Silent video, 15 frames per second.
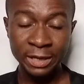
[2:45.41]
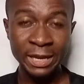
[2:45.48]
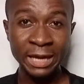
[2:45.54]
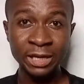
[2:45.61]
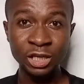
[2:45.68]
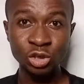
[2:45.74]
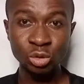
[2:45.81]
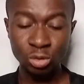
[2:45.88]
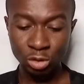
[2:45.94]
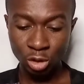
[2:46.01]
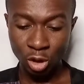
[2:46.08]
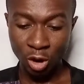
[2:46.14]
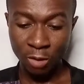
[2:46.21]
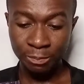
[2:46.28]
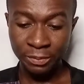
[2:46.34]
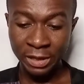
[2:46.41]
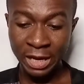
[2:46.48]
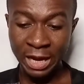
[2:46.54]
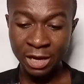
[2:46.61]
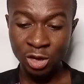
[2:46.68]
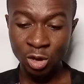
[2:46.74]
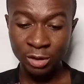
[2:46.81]
that they shouldn't
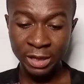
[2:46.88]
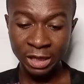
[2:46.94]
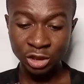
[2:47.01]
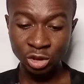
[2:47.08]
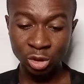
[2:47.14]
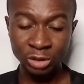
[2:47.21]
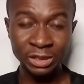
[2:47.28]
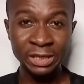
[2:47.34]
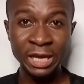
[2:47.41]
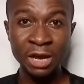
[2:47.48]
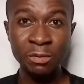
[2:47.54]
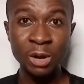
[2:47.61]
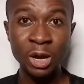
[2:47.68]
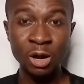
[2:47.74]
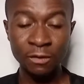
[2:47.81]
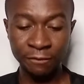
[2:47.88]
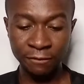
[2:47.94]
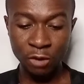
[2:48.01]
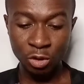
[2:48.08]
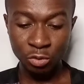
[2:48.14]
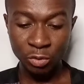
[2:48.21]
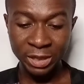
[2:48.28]
copy any other church in area of
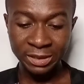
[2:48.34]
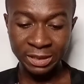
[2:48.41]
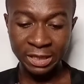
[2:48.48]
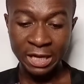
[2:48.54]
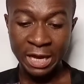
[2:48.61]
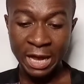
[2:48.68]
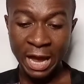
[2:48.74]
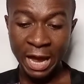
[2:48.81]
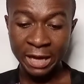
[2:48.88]
fundraising